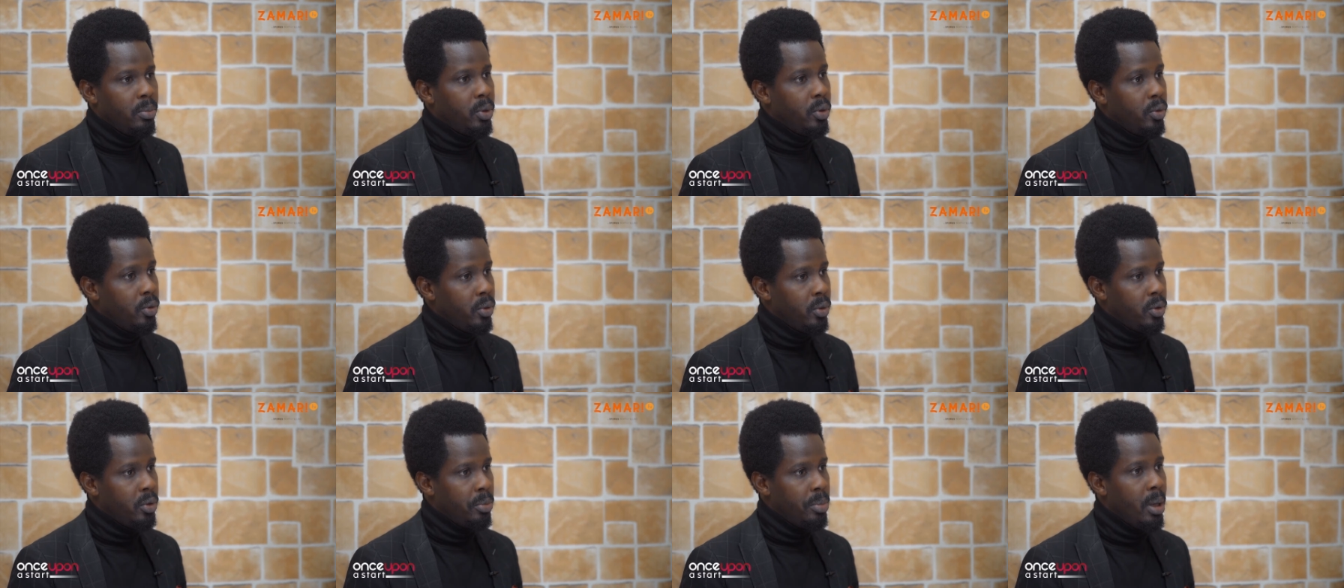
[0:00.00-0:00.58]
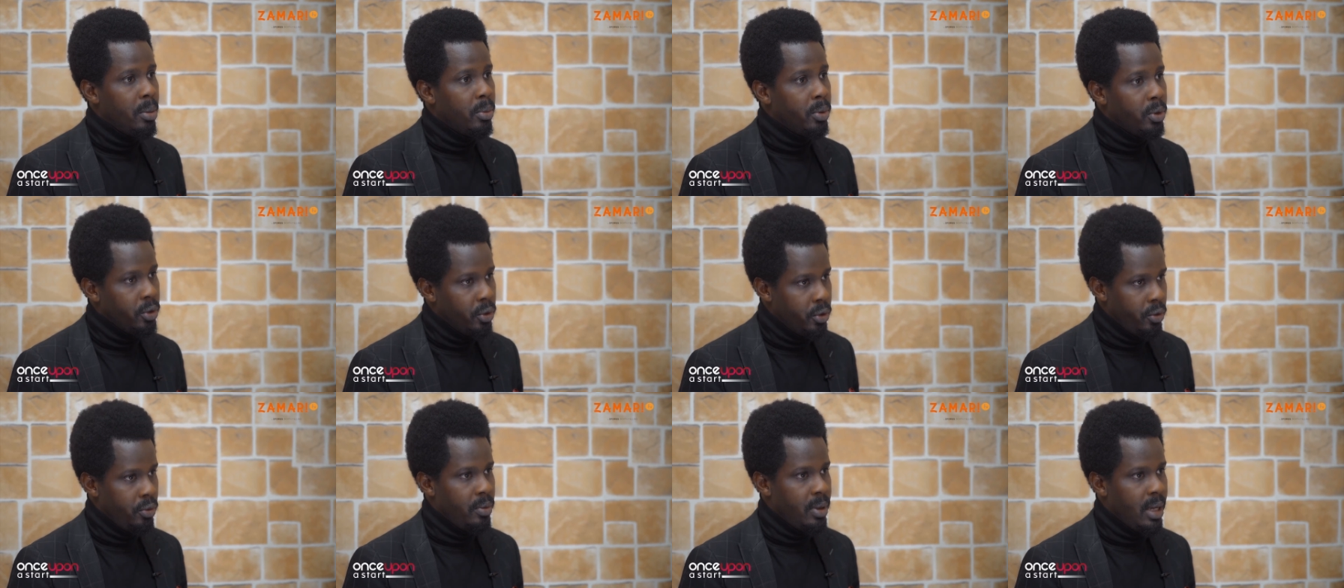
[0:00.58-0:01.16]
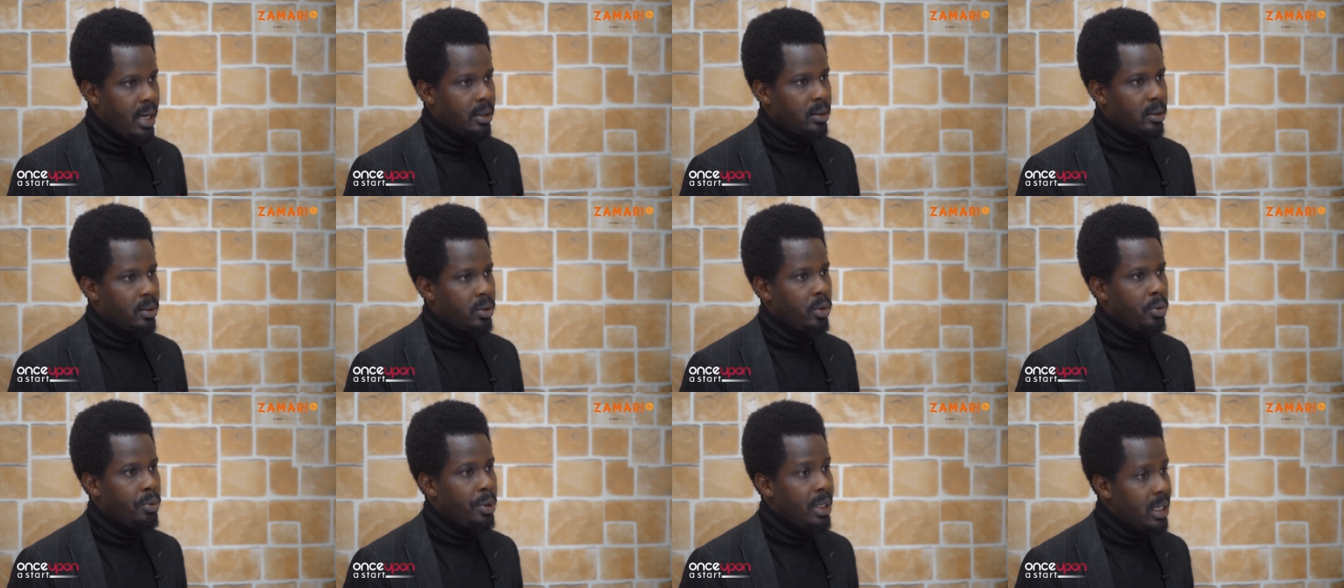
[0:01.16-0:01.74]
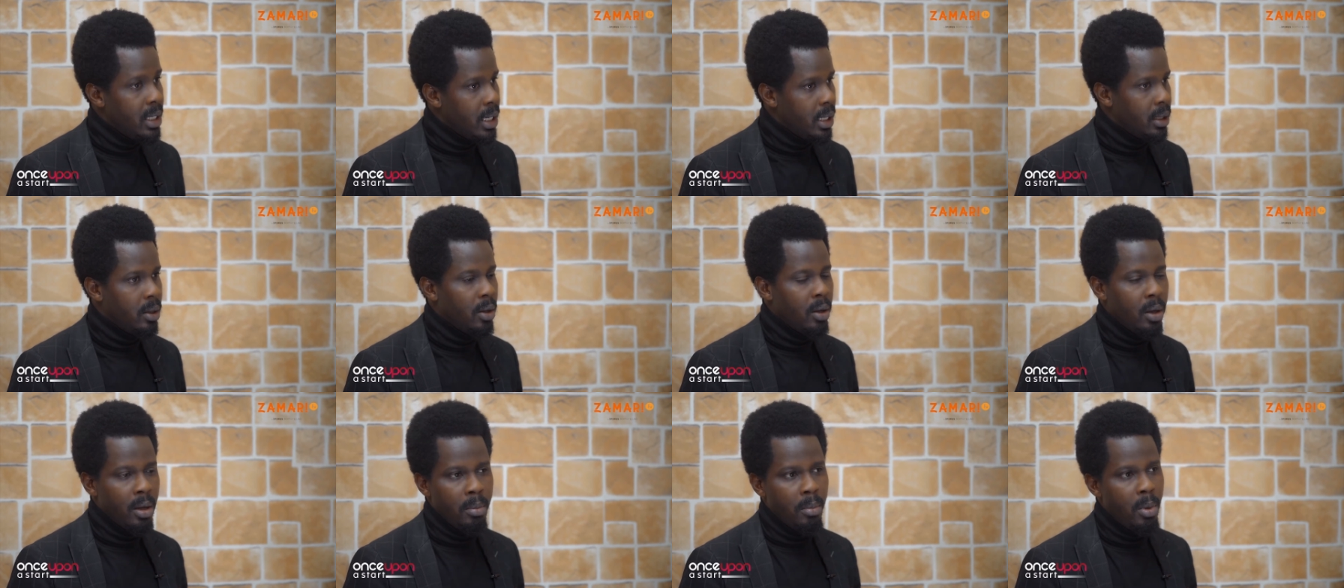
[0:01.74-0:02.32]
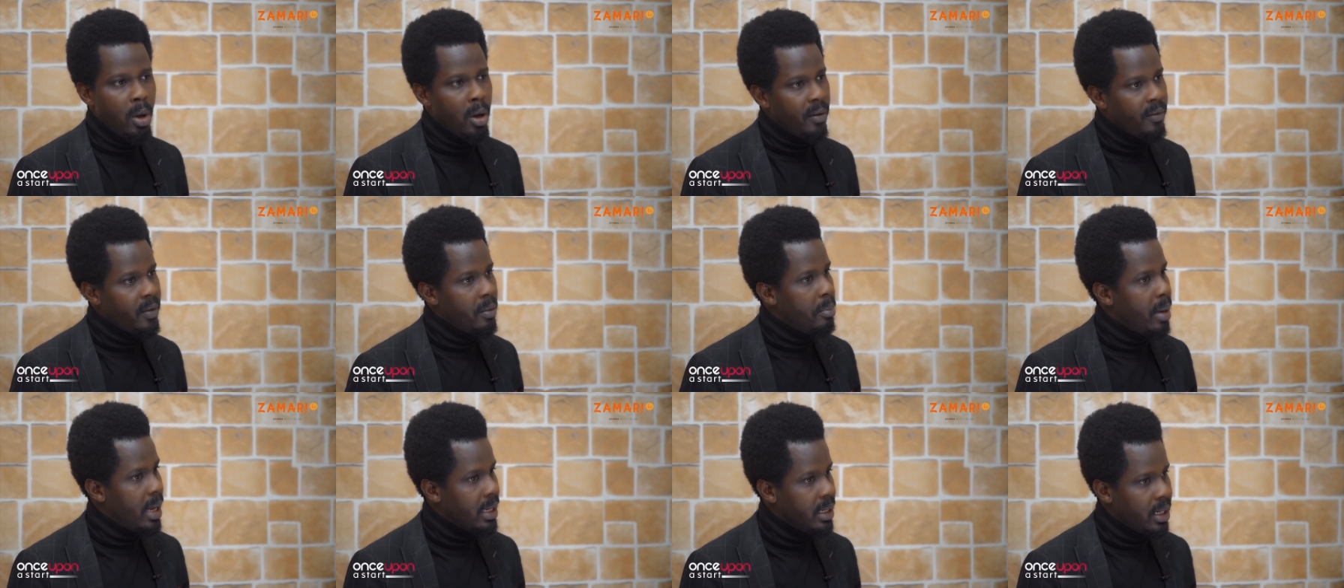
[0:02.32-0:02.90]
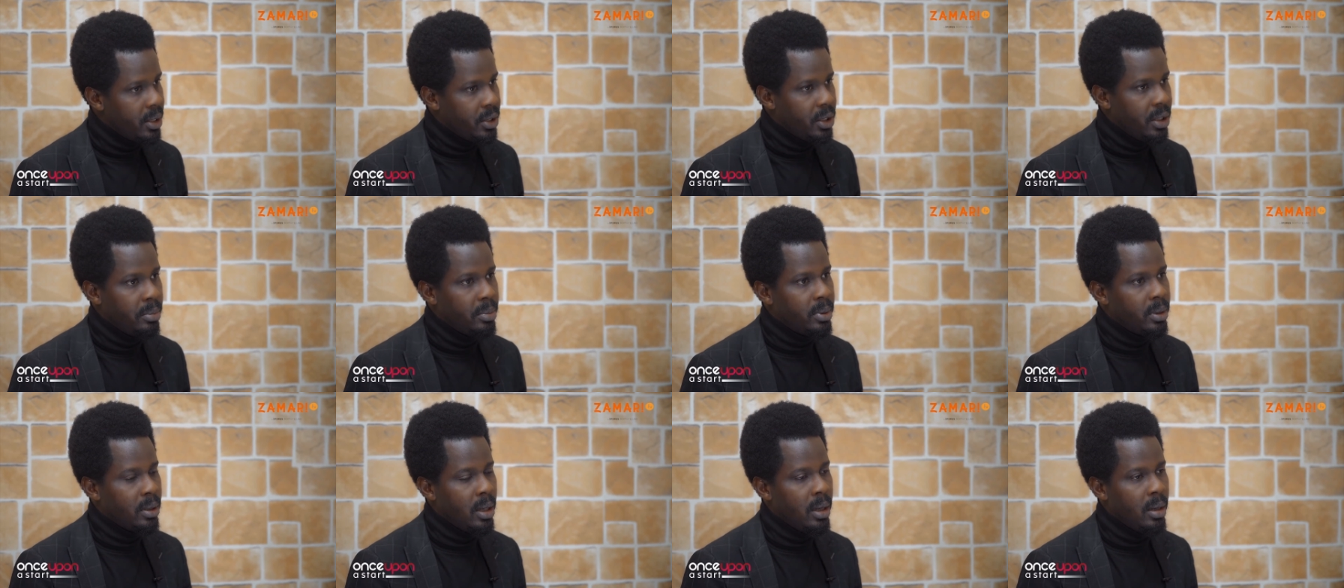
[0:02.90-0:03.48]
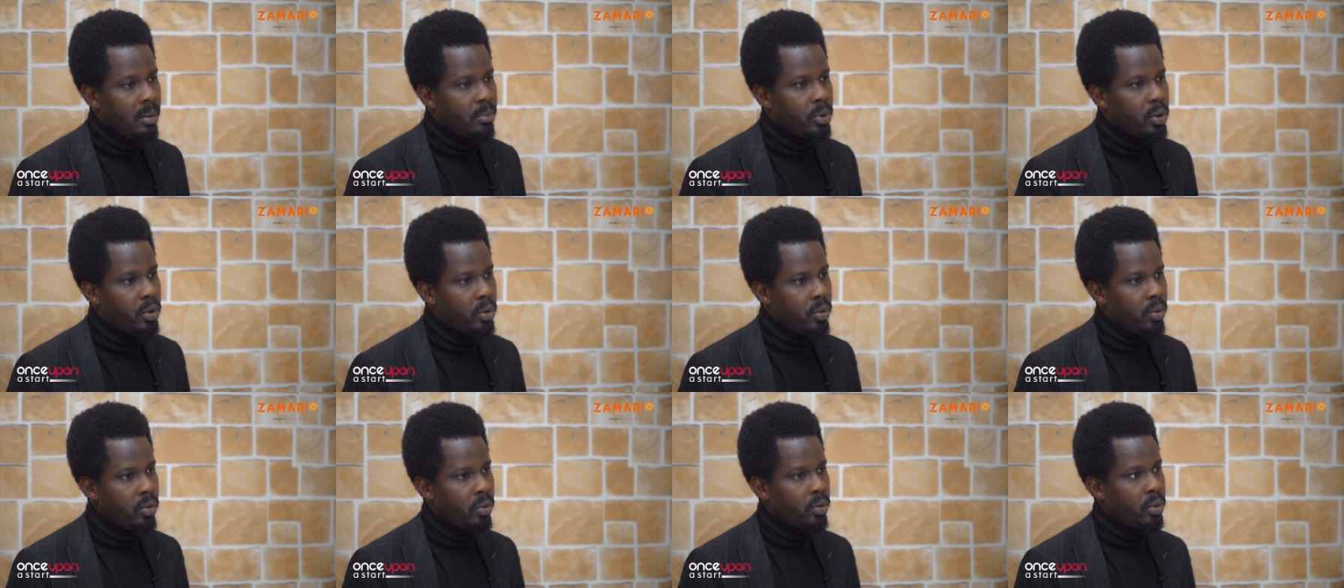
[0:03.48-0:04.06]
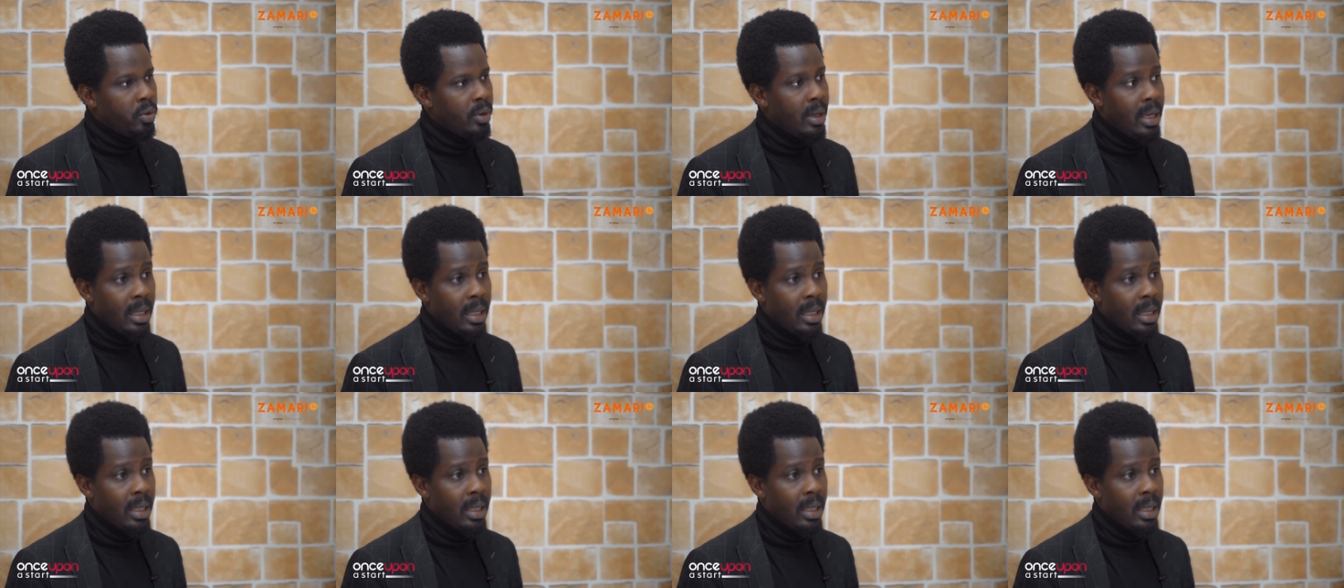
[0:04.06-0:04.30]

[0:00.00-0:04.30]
to be able to do that. So we needed all of the partnerships to